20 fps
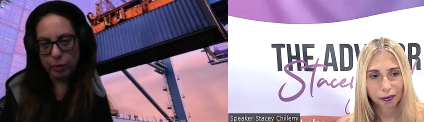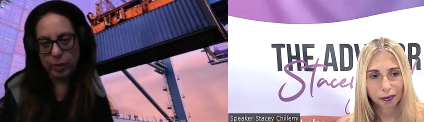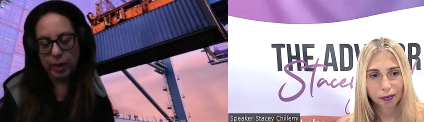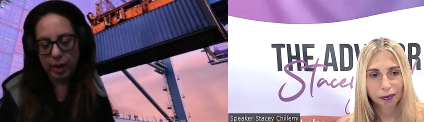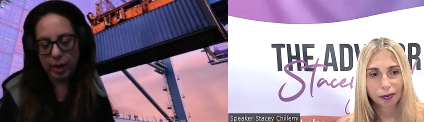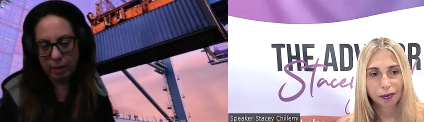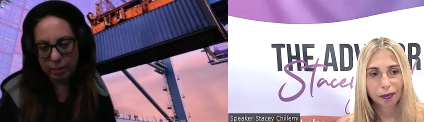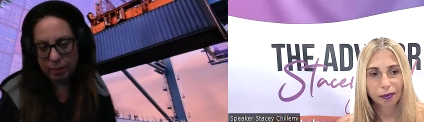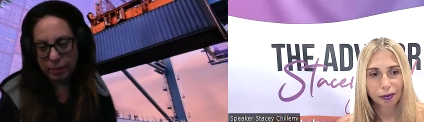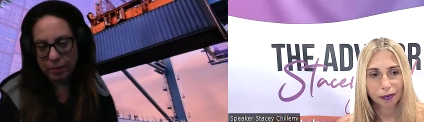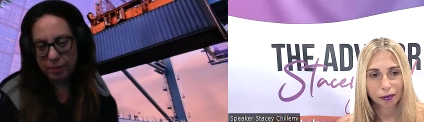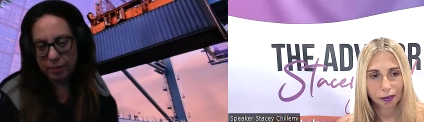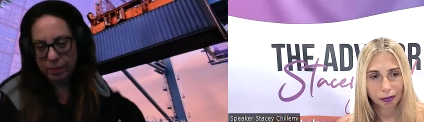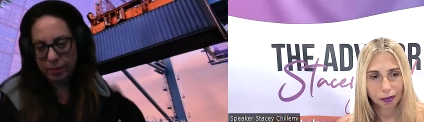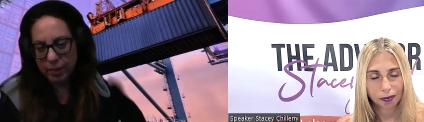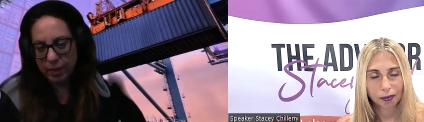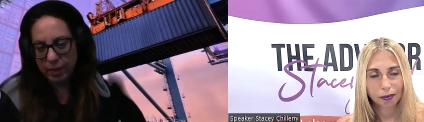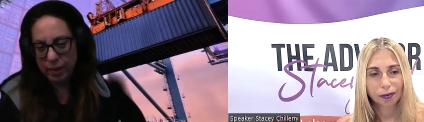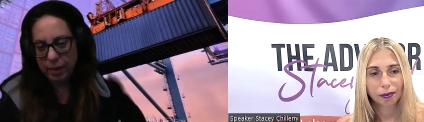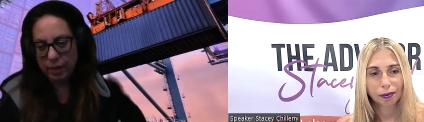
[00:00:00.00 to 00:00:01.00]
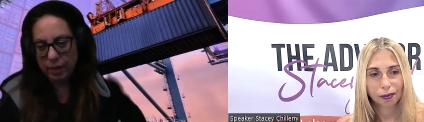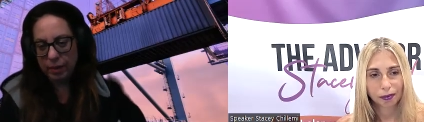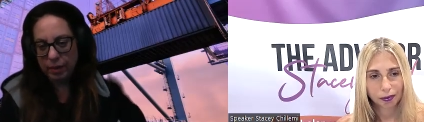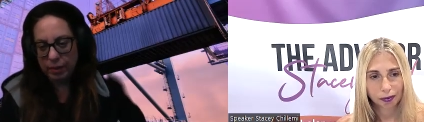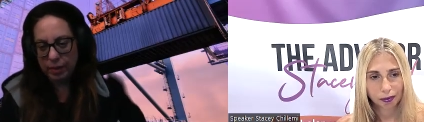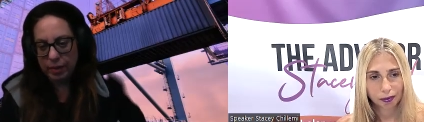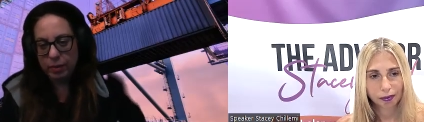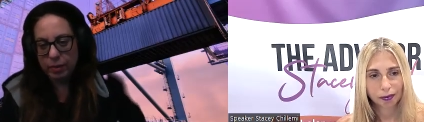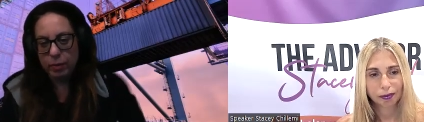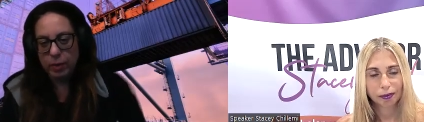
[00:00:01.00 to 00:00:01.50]
Speaker 1: to come.
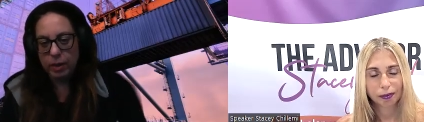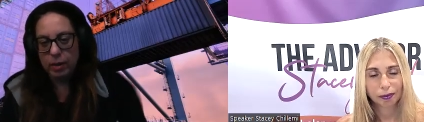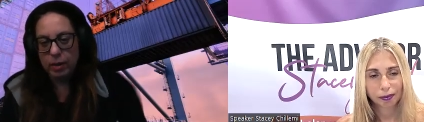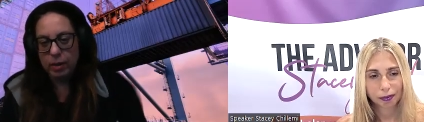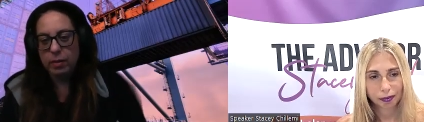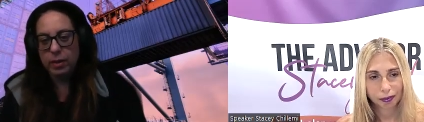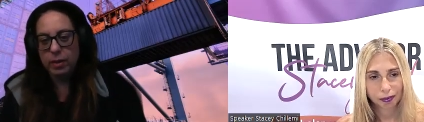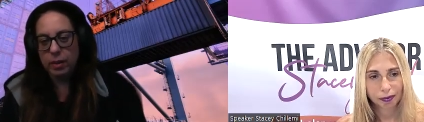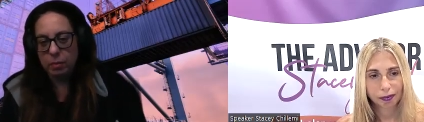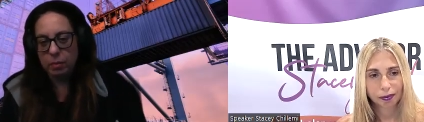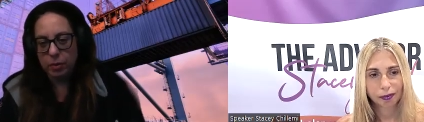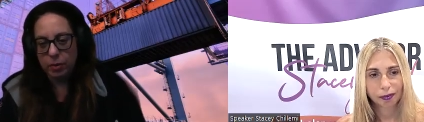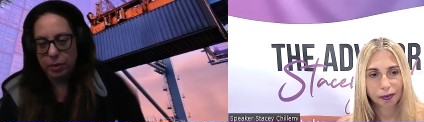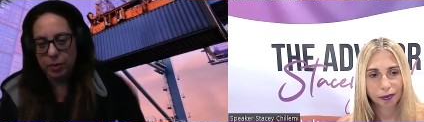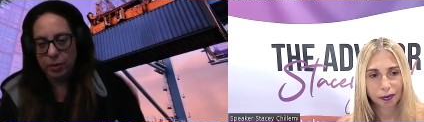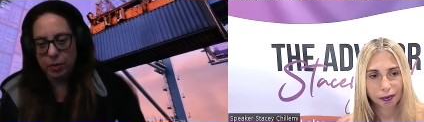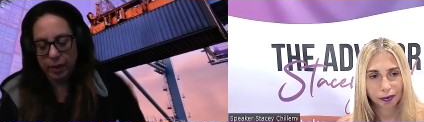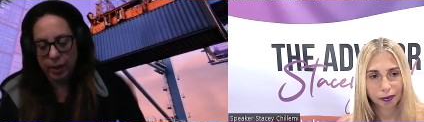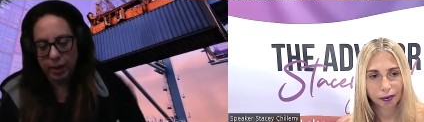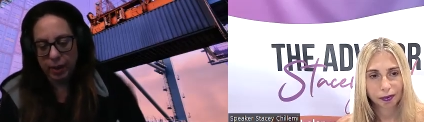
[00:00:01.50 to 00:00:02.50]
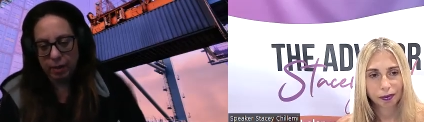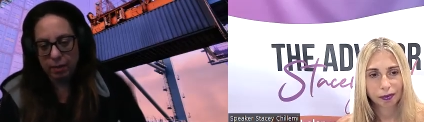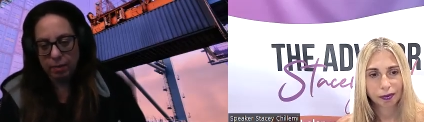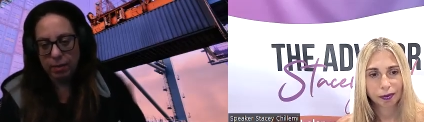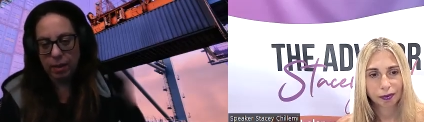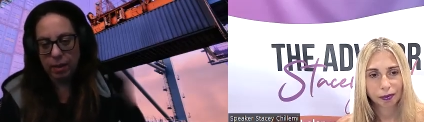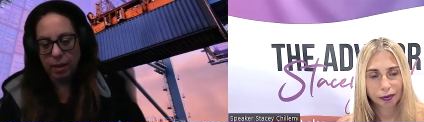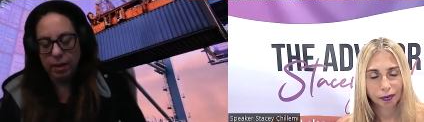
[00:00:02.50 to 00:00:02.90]
There is really, really more to come.